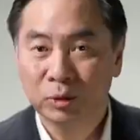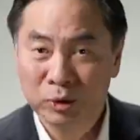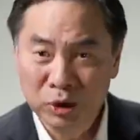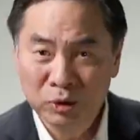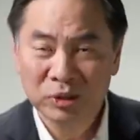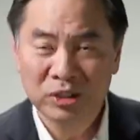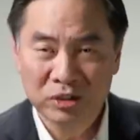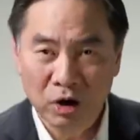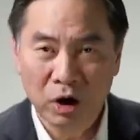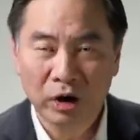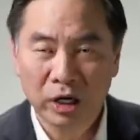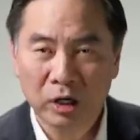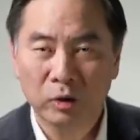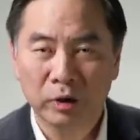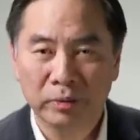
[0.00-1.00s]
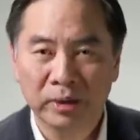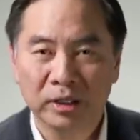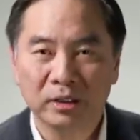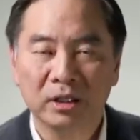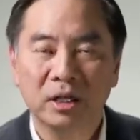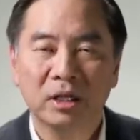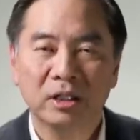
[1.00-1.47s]
So it uses our
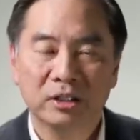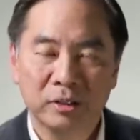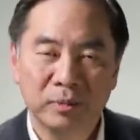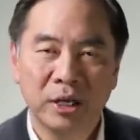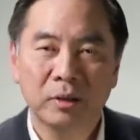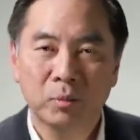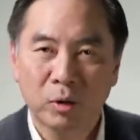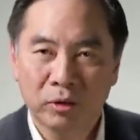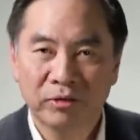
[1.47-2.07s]
equipment to make